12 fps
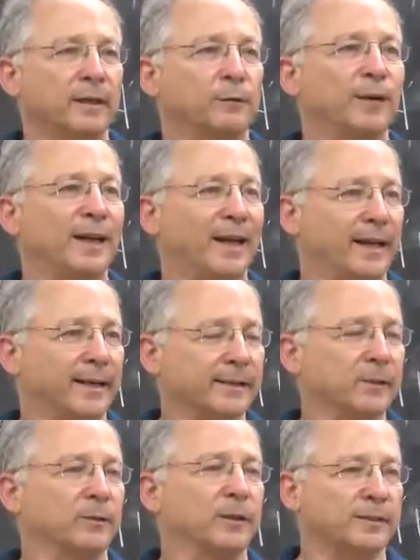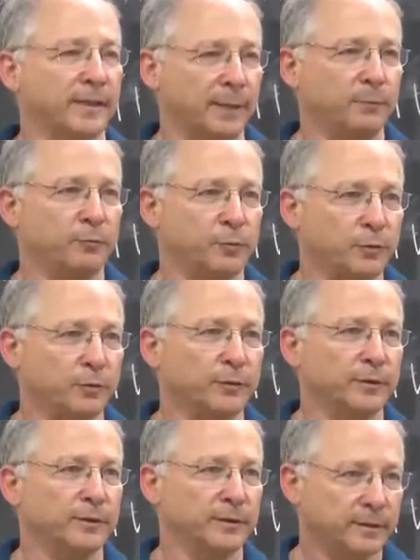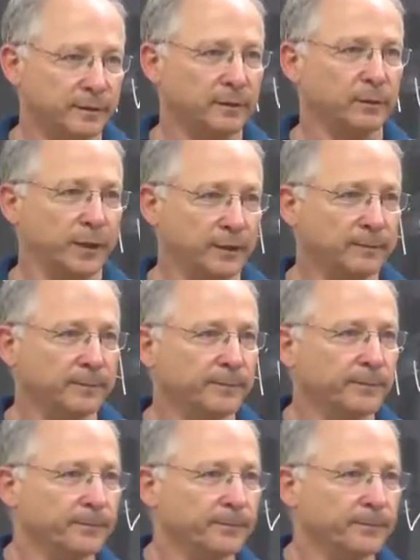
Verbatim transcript: reliance on this type of proof. Okay?